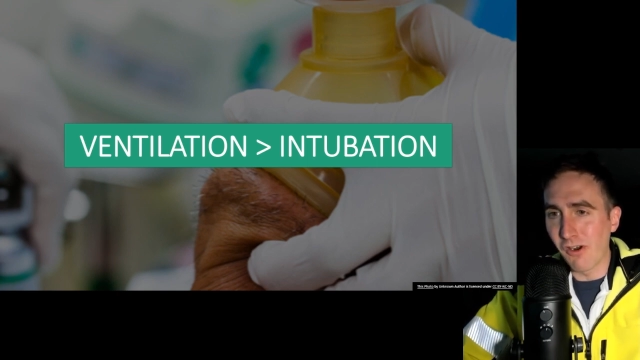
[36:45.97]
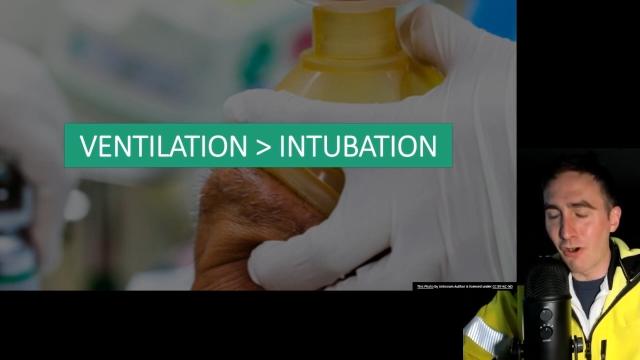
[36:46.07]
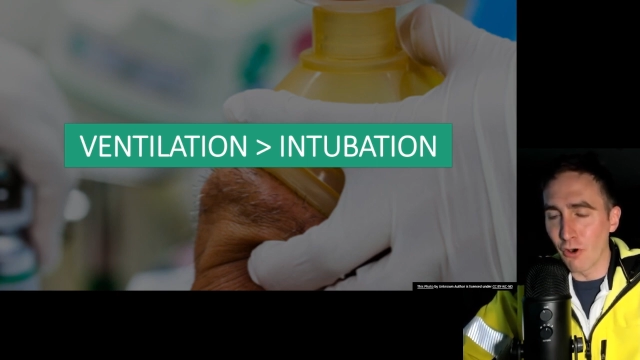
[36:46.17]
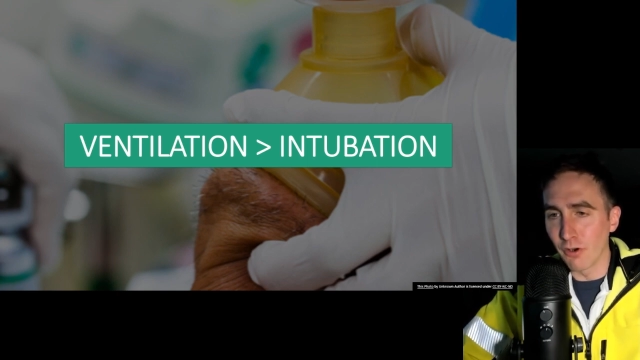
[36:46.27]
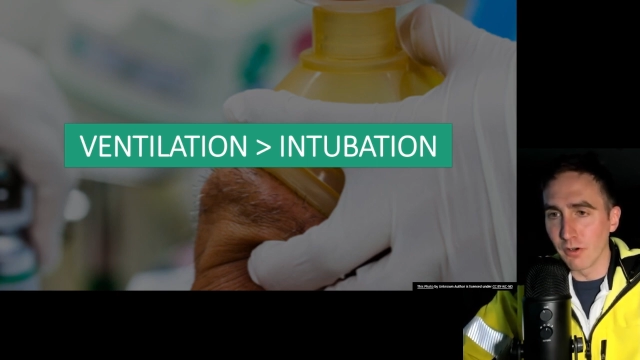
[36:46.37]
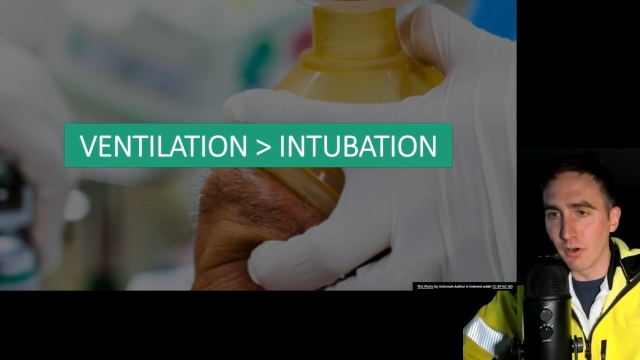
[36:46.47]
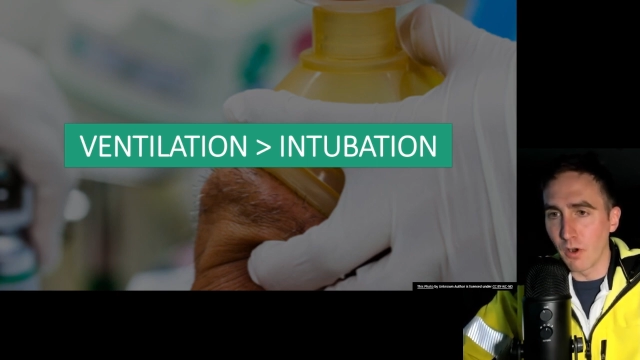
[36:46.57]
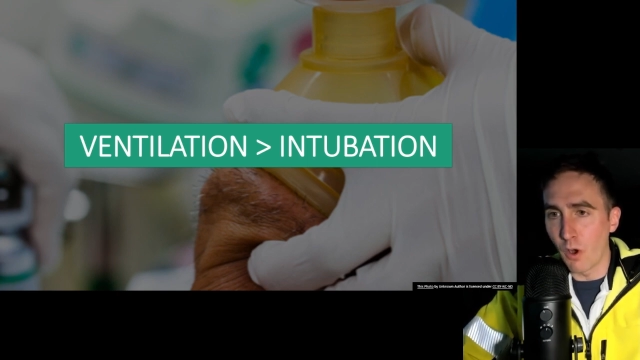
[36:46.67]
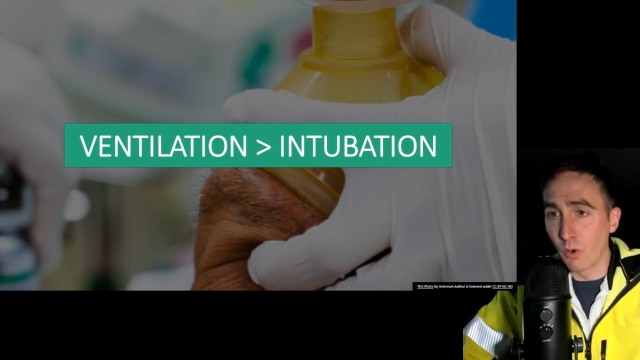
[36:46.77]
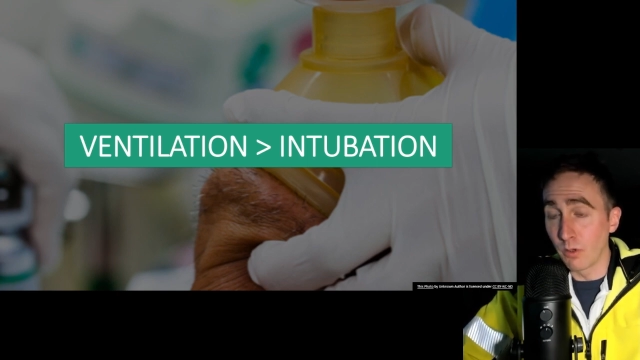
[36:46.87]
our
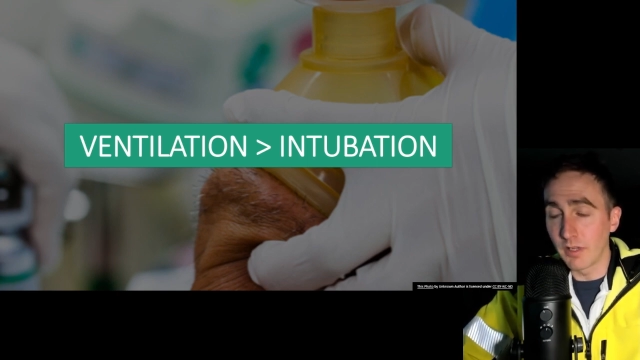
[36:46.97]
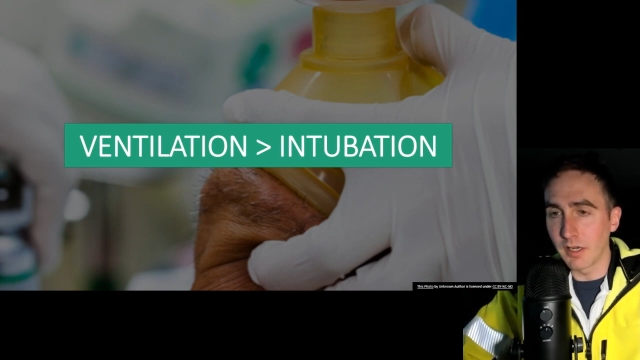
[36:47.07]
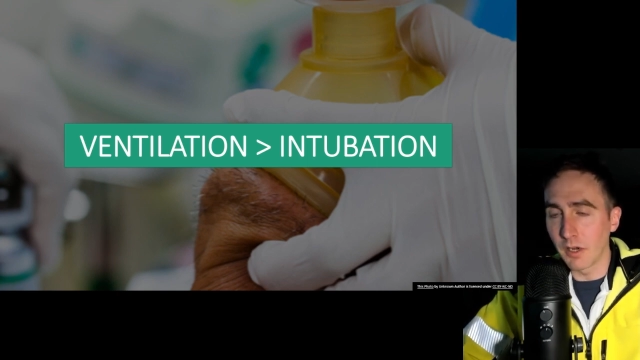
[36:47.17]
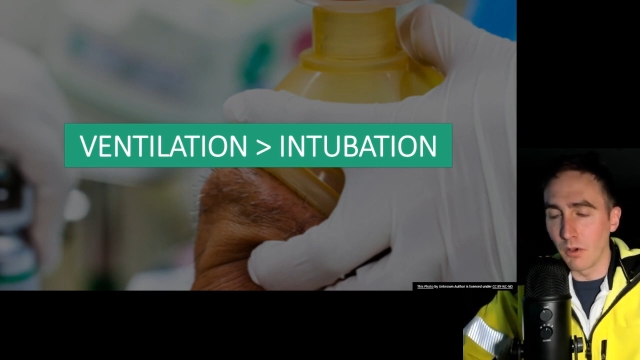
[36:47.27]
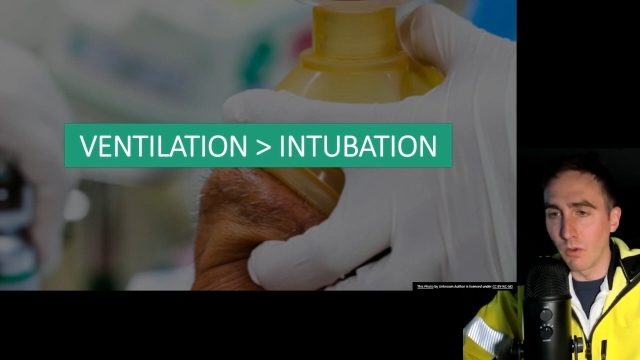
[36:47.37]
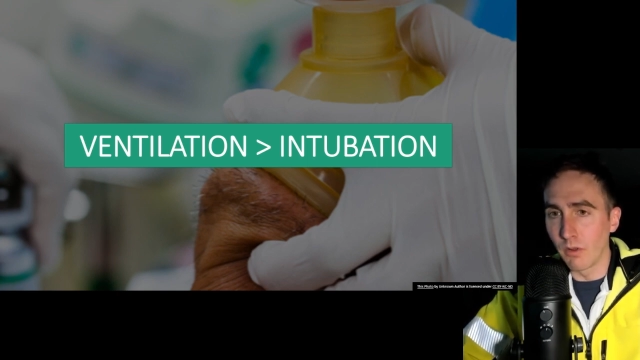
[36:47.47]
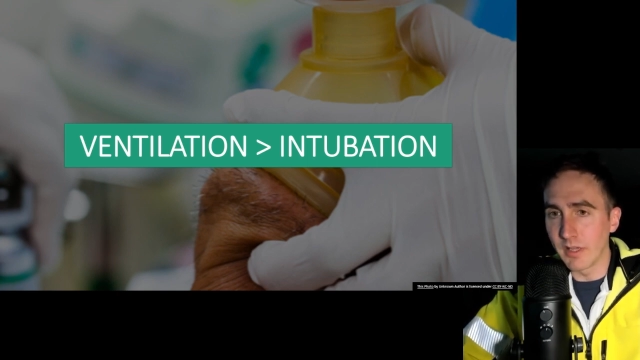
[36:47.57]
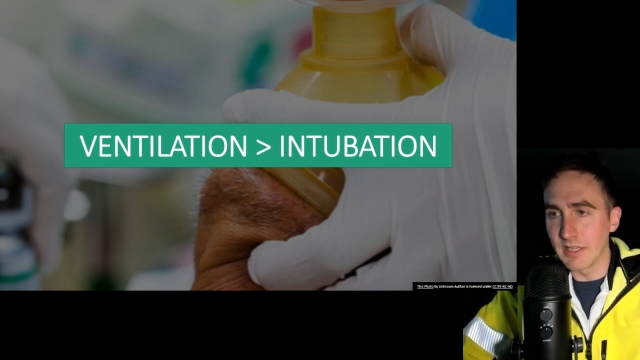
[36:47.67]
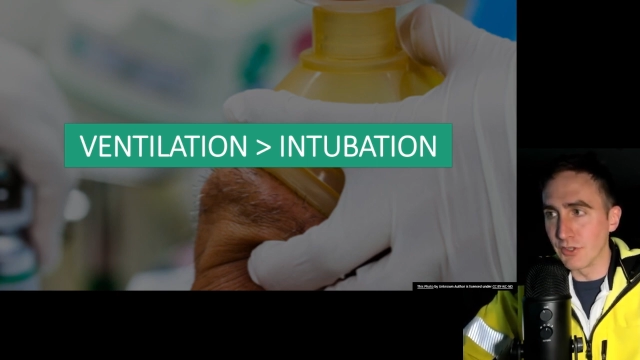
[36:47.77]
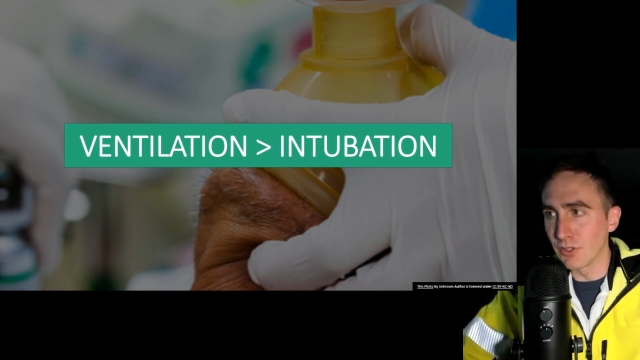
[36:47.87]
only goal
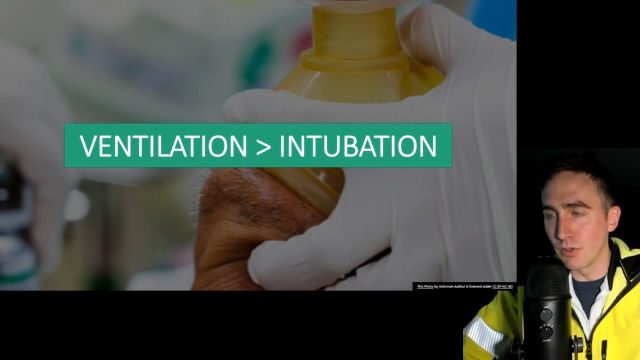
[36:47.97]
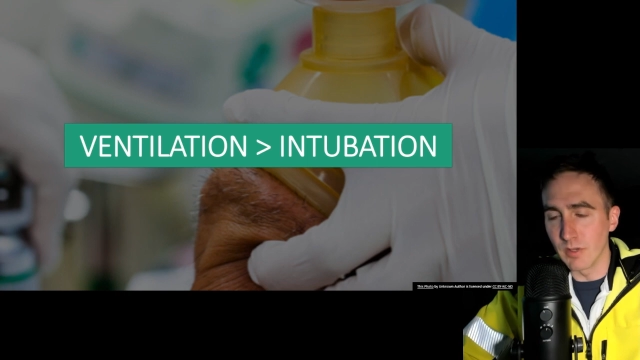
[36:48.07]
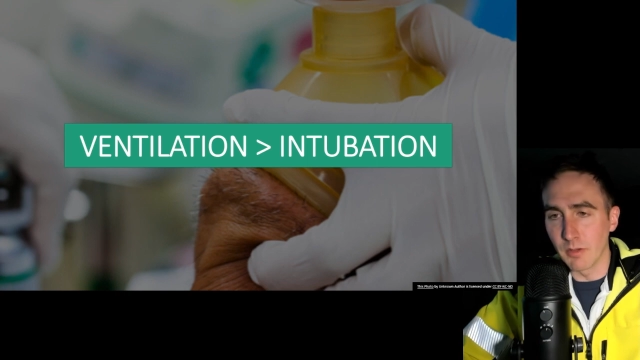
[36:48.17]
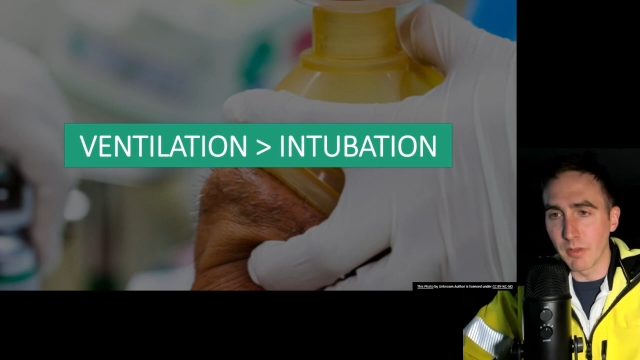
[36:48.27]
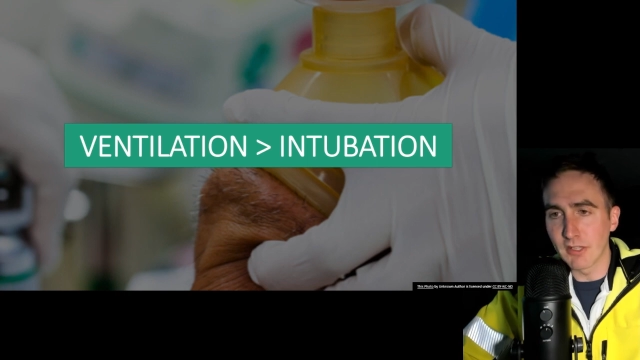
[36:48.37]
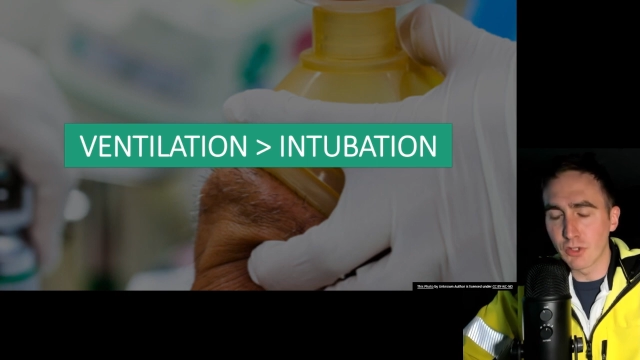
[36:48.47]
is to intubate.